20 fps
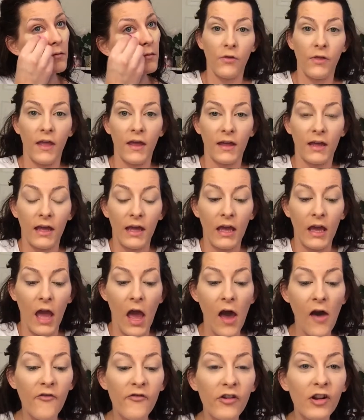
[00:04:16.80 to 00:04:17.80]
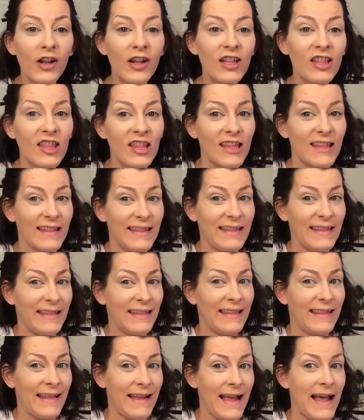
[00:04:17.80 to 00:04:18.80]
The coverage is
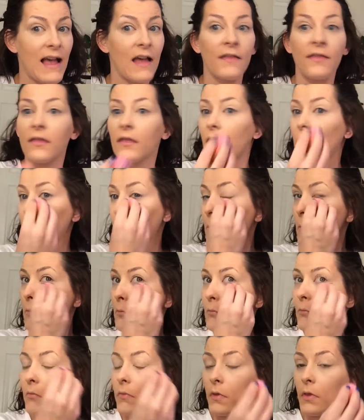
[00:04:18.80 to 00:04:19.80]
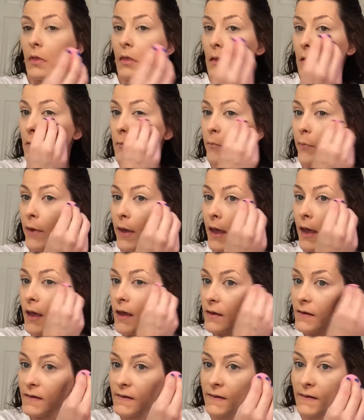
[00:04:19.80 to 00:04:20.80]
not the
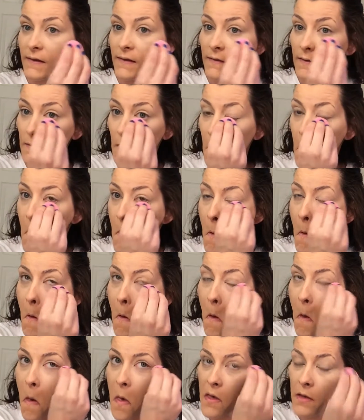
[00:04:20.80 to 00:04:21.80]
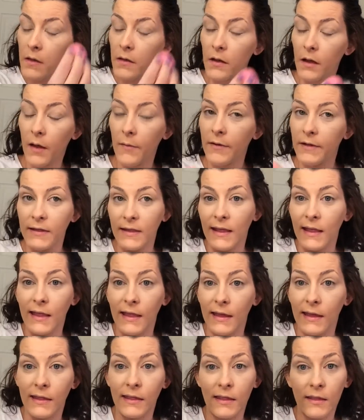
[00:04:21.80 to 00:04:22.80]
best. I mean, it's not
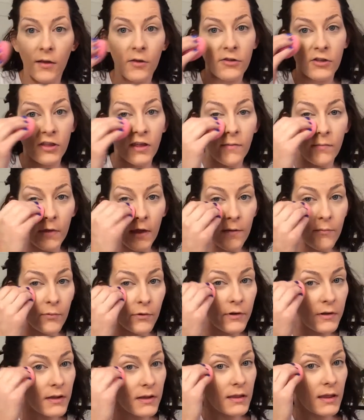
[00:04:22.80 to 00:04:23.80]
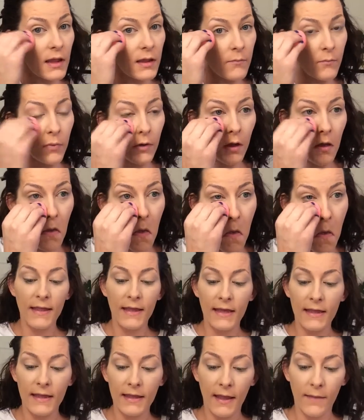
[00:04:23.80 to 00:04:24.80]
like it's Tarte Shape Tape or anything, but I
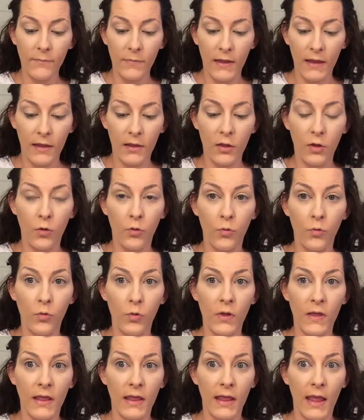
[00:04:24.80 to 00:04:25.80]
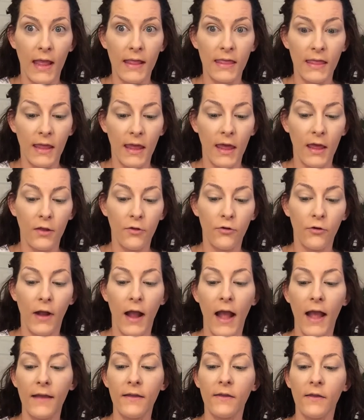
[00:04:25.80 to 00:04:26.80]
need something to set the under
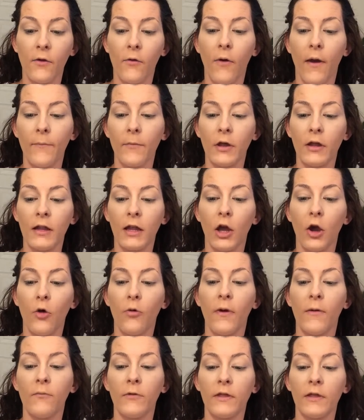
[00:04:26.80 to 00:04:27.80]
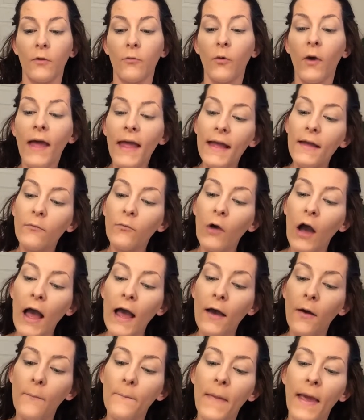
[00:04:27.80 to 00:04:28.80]
eye, so I'm going to go in with the Wet n
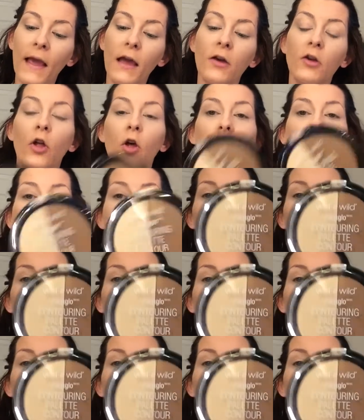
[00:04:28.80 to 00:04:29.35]
Wild Make a Glow